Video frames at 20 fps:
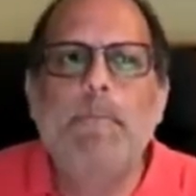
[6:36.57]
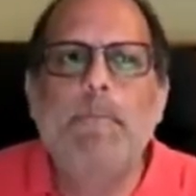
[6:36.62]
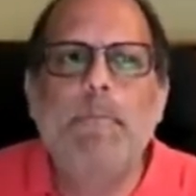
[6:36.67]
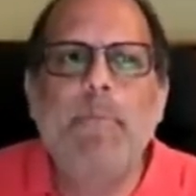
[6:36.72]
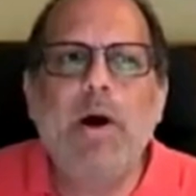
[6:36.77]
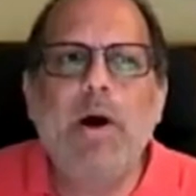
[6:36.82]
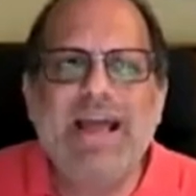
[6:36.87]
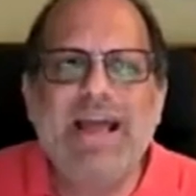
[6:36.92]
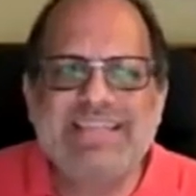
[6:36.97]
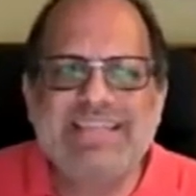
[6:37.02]

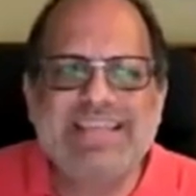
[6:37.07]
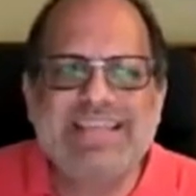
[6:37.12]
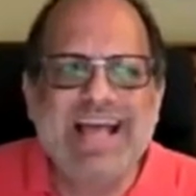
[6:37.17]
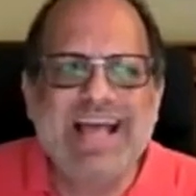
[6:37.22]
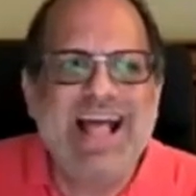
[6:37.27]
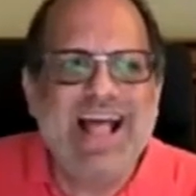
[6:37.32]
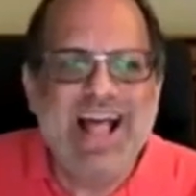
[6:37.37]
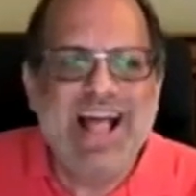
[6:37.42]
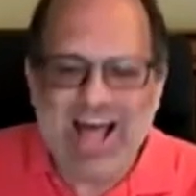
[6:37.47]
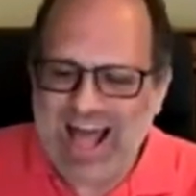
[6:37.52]
But
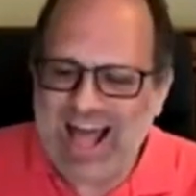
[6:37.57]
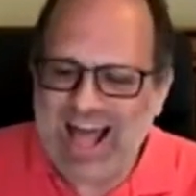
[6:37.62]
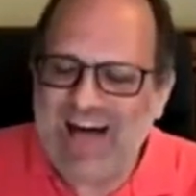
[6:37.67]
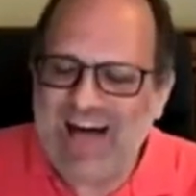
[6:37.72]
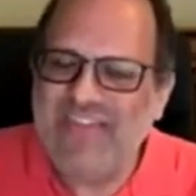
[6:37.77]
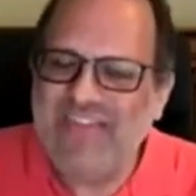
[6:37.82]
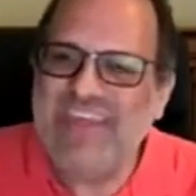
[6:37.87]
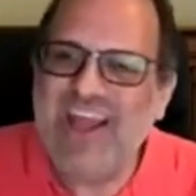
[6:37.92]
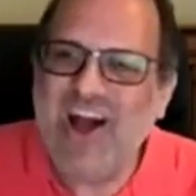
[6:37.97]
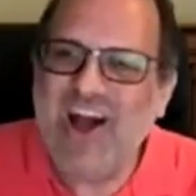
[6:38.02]

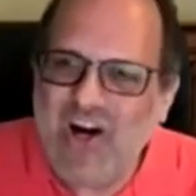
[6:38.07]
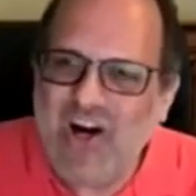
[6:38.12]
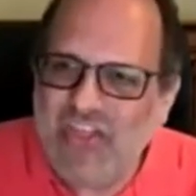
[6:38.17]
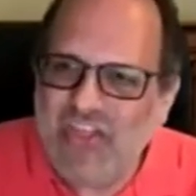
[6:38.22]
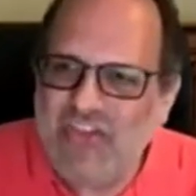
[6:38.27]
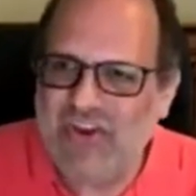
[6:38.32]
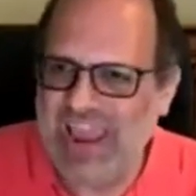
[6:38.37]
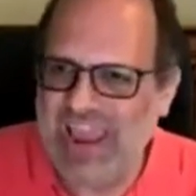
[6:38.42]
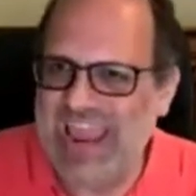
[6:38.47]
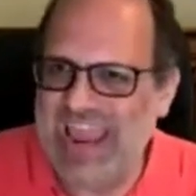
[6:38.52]
on the
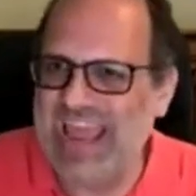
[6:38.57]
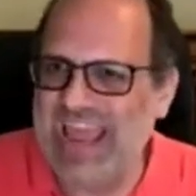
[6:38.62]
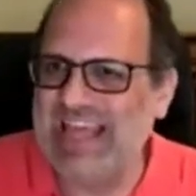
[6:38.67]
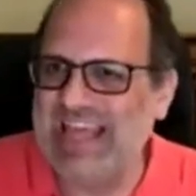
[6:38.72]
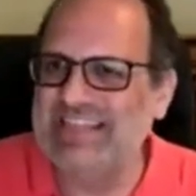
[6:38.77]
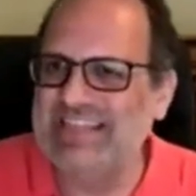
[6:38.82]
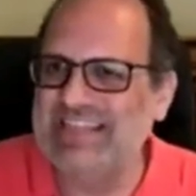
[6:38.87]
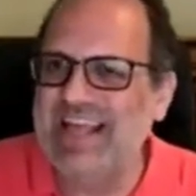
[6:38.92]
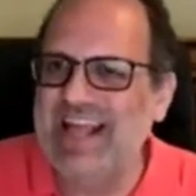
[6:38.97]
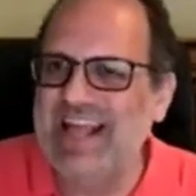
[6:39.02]
other
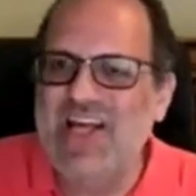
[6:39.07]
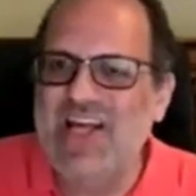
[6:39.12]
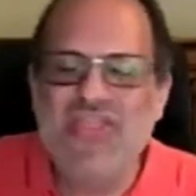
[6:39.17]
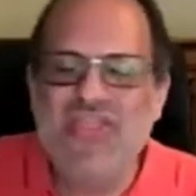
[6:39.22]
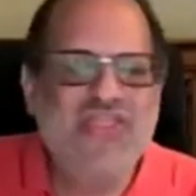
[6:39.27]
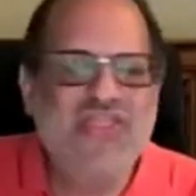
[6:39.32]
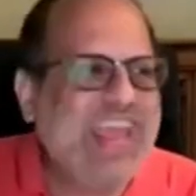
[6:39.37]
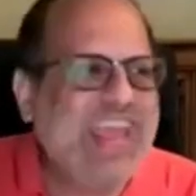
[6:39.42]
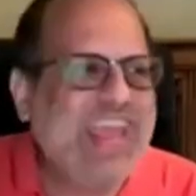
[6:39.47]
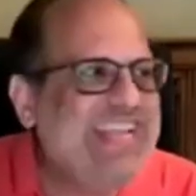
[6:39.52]
hand,
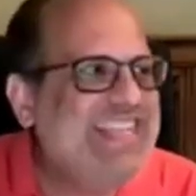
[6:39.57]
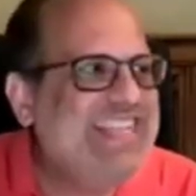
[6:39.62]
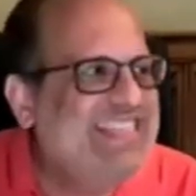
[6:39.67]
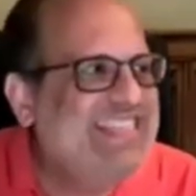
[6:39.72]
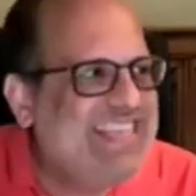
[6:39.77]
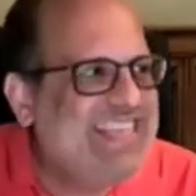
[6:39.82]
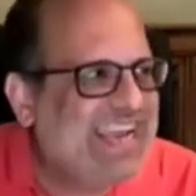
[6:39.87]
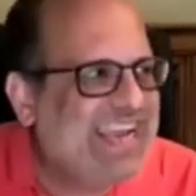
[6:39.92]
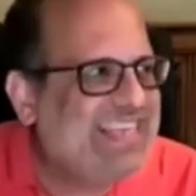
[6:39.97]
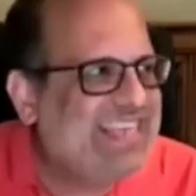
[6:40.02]
they
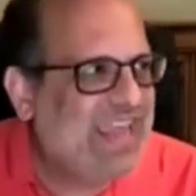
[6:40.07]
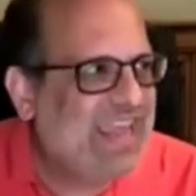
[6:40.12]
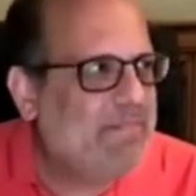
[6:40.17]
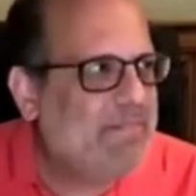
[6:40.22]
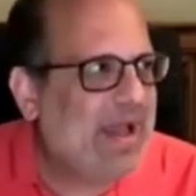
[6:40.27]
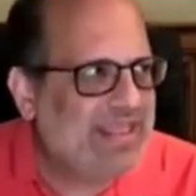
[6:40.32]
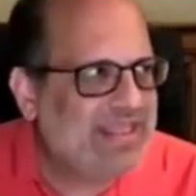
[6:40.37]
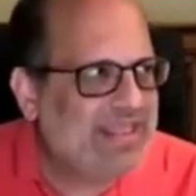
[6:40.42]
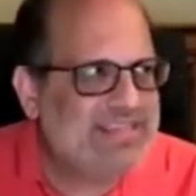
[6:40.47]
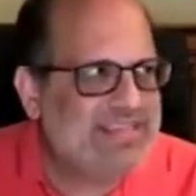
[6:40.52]
dictate
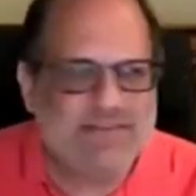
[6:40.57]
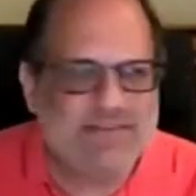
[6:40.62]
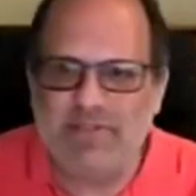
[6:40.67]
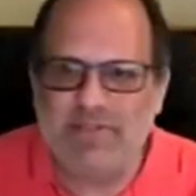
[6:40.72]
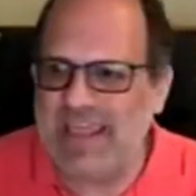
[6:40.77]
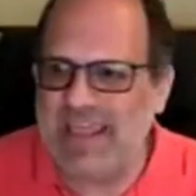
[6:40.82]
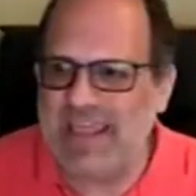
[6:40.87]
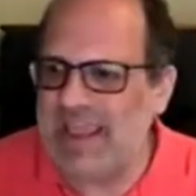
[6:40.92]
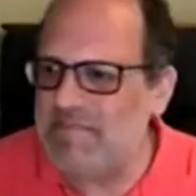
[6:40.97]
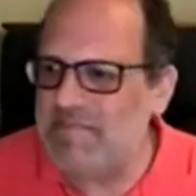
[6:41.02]
my lesson
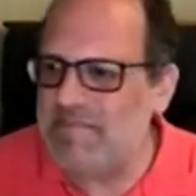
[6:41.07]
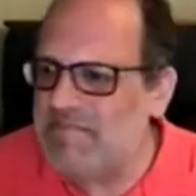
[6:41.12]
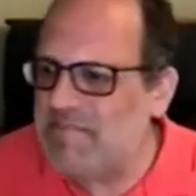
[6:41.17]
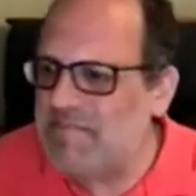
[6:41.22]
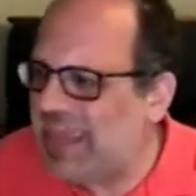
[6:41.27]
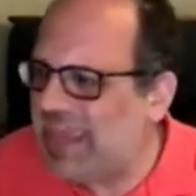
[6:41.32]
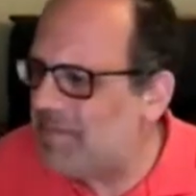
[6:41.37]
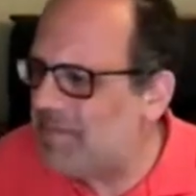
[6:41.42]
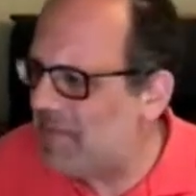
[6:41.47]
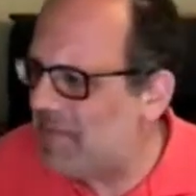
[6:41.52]
plan and
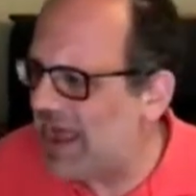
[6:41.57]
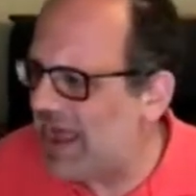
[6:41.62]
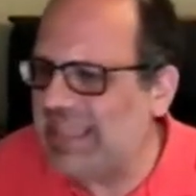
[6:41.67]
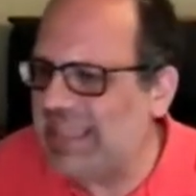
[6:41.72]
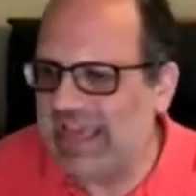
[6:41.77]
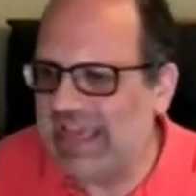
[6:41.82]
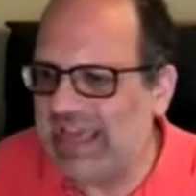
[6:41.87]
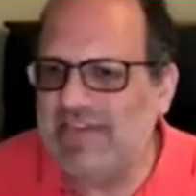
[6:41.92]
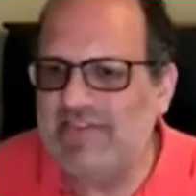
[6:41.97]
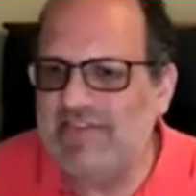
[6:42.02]
make my
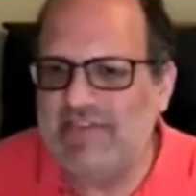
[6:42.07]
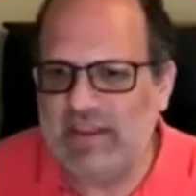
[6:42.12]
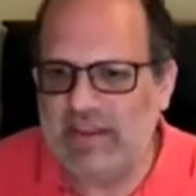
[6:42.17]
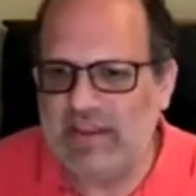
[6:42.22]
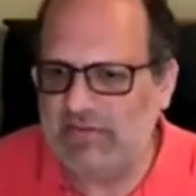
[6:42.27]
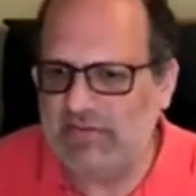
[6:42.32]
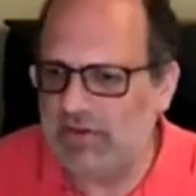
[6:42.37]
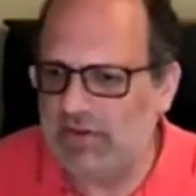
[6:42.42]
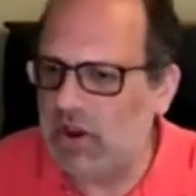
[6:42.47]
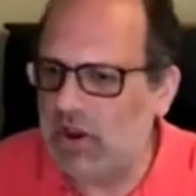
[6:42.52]
life
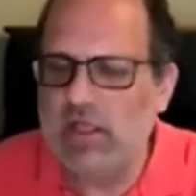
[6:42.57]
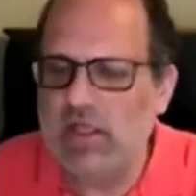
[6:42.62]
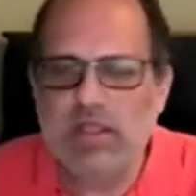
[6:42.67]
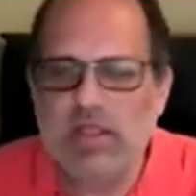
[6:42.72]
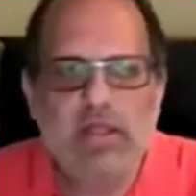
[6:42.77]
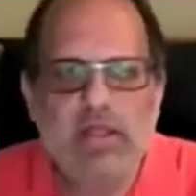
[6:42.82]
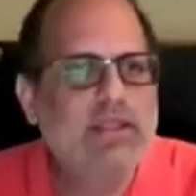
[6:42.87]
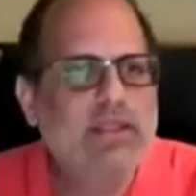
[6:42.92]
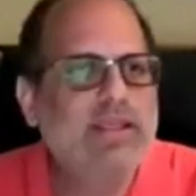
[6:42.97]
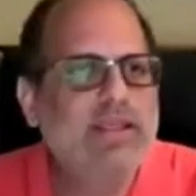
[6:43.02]
easier.
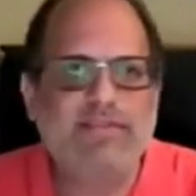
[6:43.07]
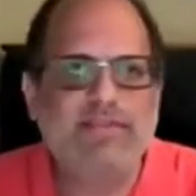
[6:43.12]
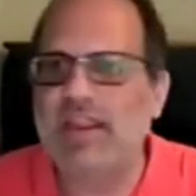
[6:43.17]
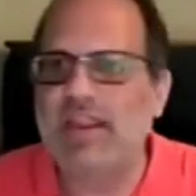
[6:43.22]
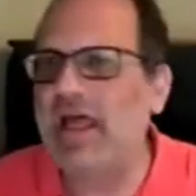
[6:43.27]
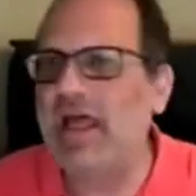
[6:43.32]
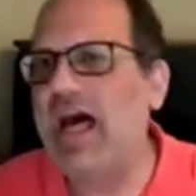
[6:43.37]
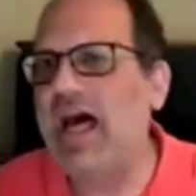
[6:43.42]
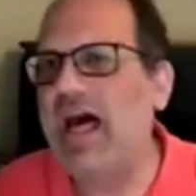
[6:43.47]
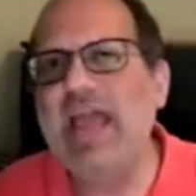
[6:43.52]

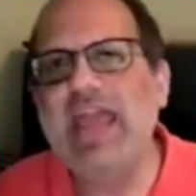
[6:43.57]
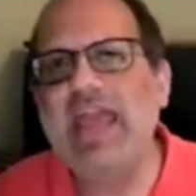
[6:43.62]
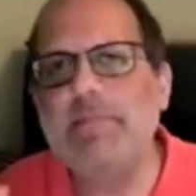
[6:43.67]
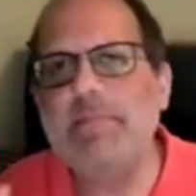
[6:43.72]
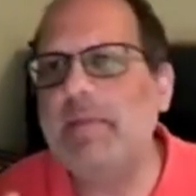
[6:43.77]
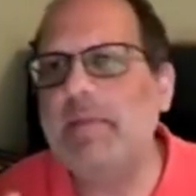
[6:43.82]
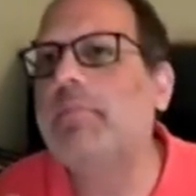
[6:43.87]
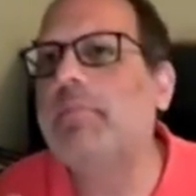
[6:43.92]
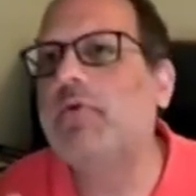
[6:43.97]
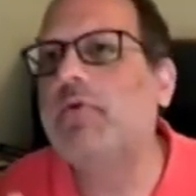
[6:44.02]
Listen, I am
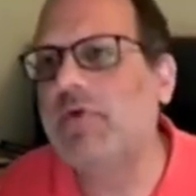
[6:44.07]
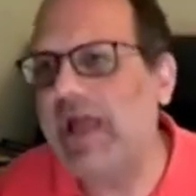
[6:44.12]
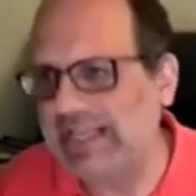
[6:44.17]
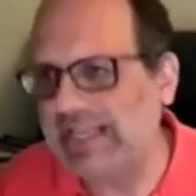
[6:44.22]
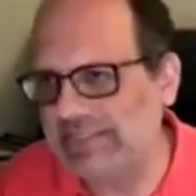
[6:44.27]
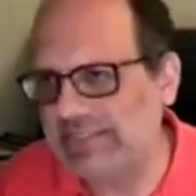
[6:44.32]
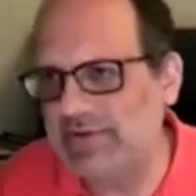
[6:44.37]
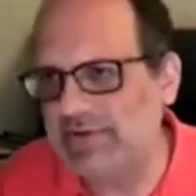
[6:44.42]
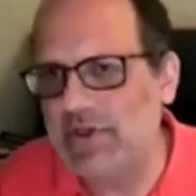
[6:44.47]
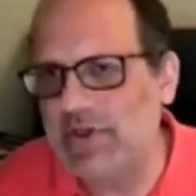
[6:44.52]

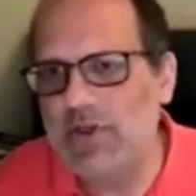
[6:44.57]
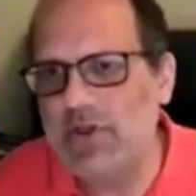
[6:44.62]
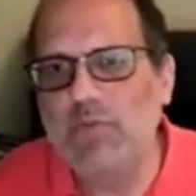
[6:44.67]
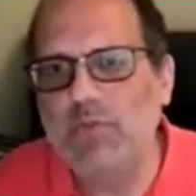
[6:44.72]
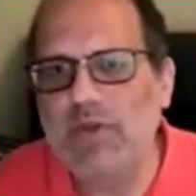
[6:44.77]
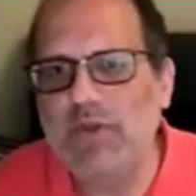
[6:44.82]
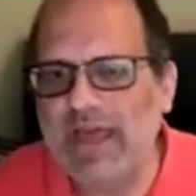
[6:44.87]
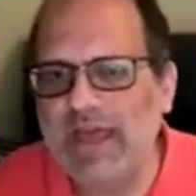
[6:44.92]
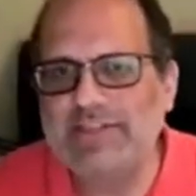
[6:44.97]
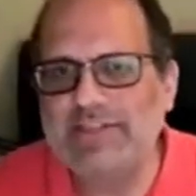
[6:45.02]
impressed
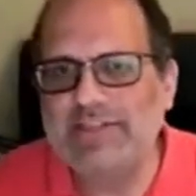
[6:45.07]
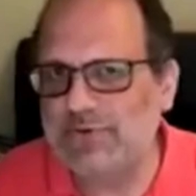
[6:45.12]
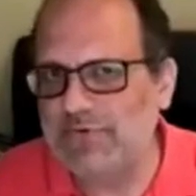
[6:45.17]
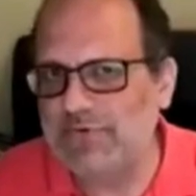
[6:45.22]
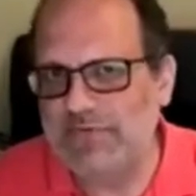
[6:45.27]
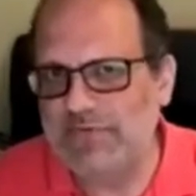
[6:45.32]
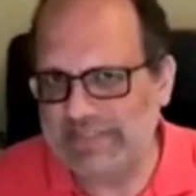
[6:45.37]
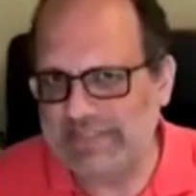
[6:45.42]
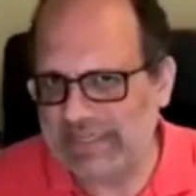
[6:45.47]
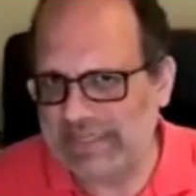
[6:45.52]
with high school
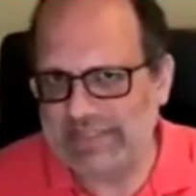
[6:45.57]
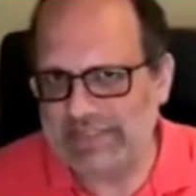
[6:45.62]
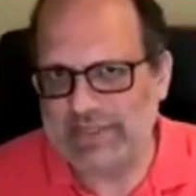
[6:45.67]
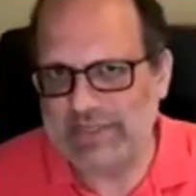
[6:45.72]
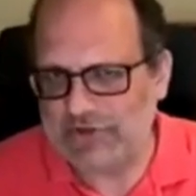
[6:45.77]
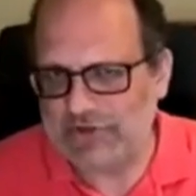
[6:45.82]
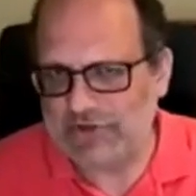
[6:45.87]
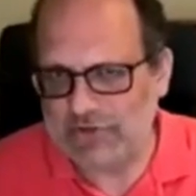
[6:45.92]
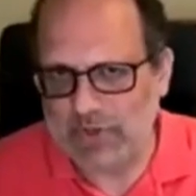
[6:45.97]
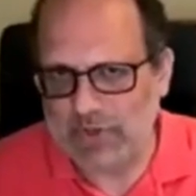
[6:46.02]
physics
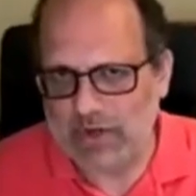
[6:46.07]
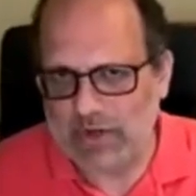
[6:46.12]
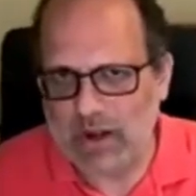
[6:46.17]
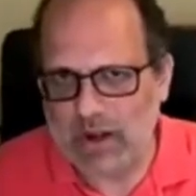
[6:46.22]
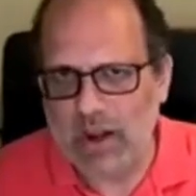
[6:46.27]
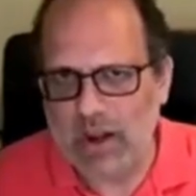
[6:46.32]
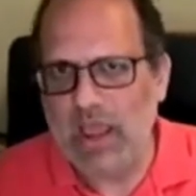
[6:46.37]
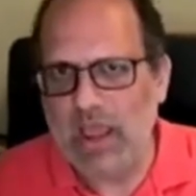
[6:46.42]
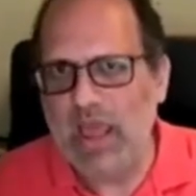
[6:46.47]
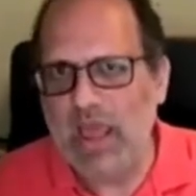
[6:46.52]
teacher Twitter.